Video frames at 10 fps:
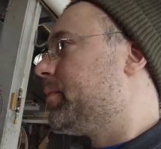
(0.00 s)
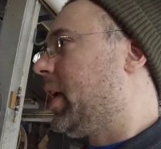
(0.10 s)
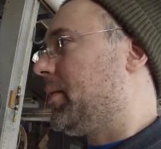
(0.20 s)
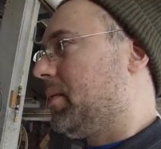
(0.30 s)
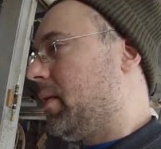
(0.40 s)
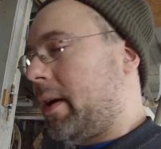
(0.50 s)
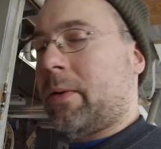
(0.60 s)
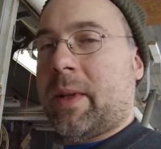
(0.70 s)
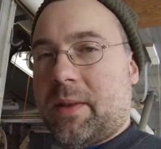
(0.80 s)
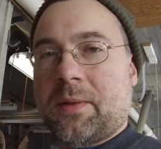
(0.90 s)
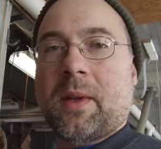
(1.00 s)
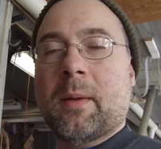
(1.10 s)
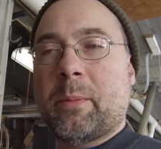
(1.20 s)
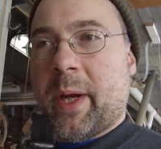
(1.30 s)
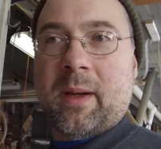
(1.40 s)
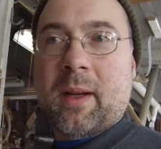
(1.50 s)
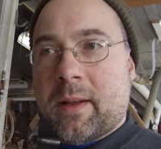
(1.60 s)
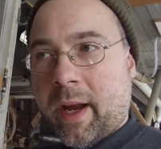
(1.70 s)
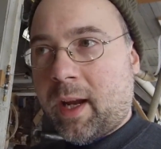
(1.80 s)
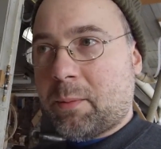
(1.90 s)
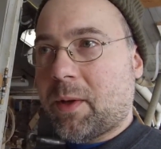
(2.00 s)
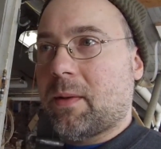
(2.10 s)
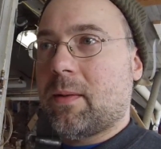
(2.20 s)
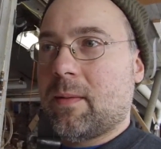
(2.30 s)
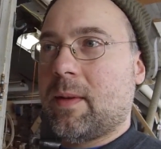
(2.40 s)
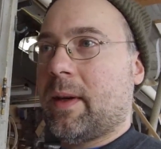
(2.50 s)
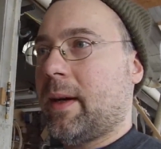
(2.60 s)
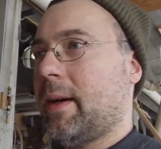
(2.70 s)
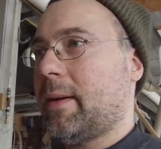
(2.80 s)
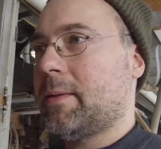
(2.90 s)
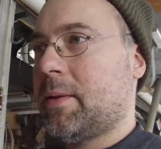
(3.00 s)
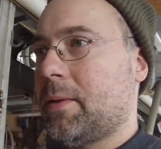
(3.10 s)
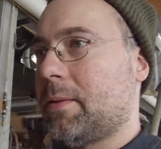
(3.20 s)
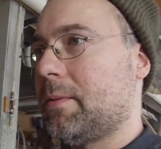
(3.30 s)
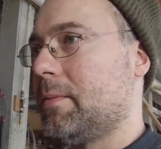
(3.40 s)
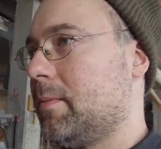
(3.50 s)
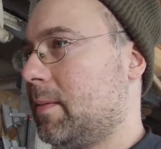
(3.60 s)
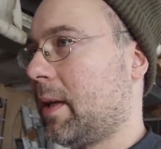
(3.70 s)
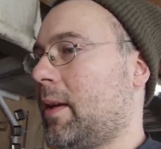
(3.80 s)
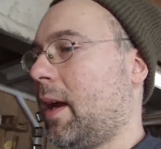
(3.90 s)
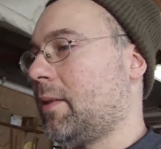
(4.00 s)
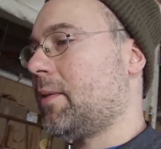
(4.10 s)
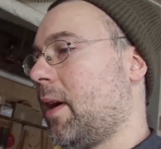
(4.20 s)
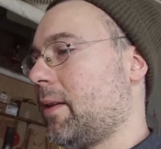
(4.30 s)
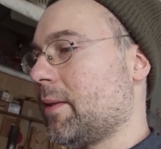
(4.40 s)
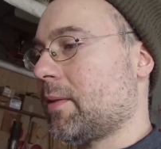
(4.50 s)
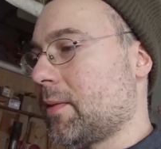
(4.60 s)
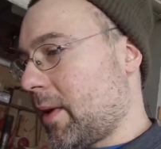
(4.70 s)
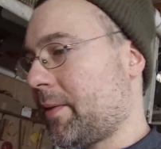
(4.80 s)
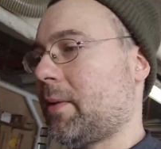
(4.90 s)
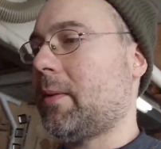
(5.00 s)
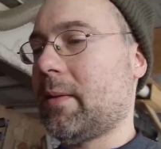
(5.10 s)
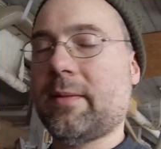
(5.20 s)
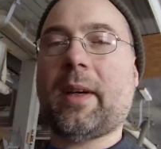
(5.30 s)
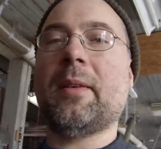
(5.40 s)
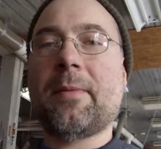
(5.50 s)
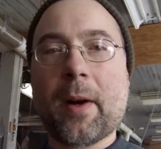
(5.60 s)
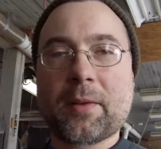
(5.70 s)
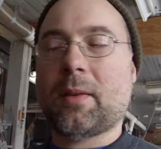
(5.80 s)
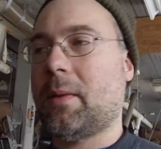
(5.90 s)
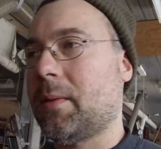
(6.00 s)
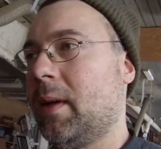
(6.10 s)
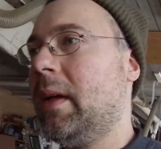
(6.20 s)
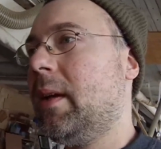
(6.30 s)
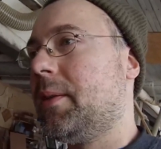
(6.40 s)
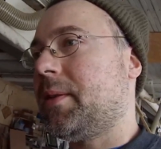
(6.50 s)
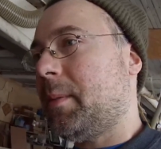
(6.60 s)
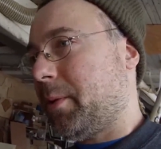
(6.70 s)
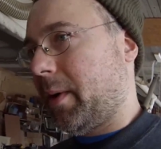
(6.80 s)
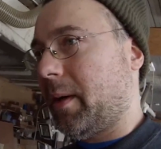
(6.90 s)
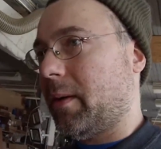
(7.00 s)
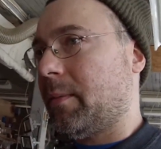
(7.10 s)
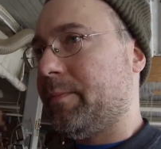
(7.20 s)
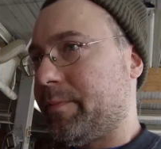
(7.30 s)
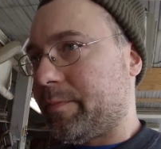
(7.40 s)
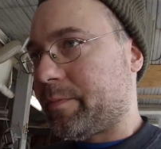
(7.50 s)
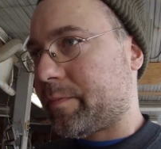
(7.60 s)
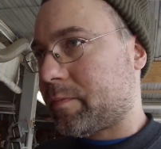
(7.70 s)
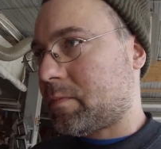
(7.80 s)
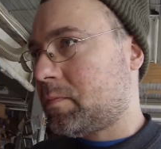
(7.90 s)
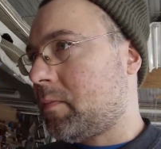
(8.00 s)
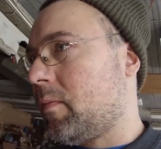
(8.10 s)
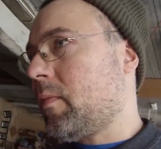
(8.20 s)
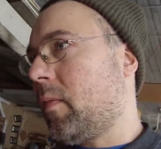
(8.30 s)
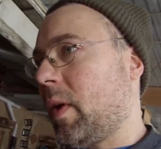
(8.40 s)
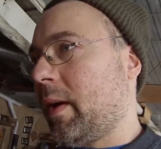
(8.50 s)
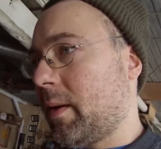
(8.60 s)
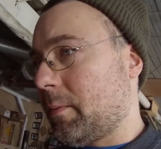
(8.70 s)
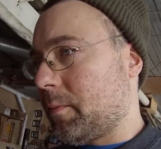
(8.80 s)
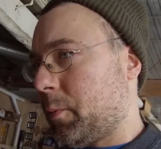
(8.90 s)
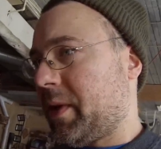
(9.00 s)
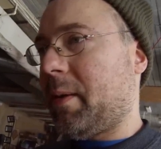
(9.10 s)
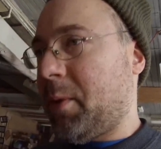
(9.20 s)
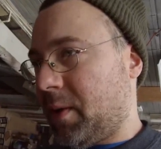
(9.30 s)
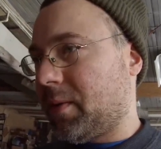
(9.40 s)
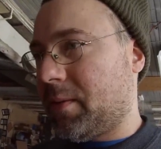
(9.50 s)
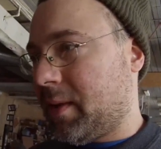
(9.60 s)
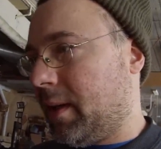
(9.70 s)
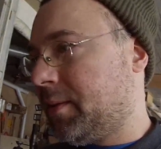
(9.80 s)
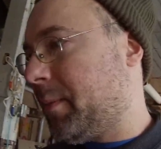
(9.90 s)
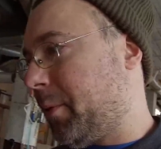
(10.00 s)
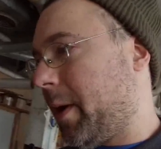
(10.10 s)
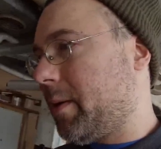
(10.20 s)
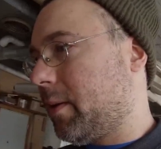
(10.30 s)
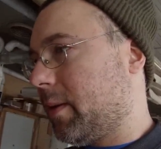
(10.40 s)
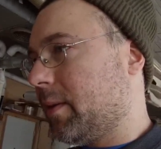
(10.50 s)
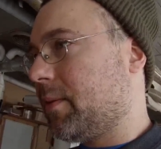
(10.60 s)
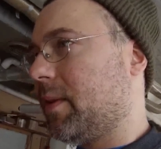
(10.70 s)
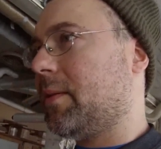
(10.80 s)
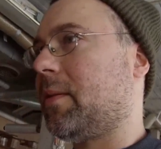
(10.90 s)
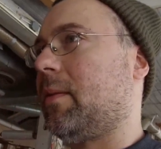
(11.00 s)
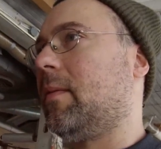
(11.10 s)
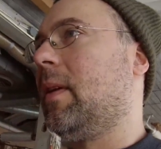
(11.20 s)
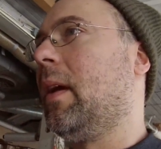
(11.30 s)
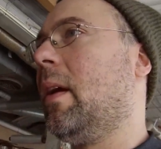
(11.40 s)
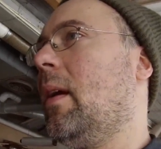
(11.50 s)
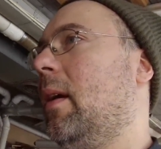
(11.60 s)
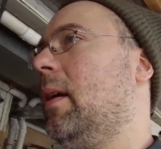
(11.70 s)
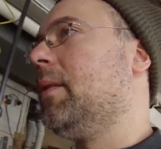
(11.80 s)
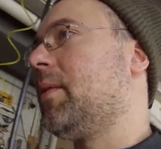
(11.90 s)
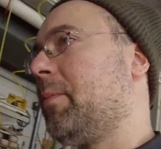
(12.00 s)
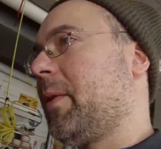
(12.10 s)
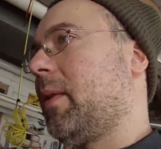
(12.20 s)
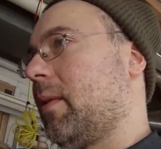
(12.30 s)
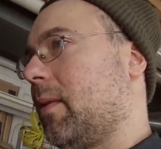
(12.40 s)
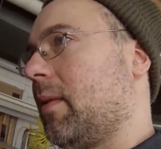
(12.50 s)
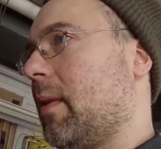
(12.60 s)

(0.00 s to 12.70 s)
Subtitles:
Because it's not only just a big containment to contain sawdust, it's also a very functional separator. And what that means is a separator is just something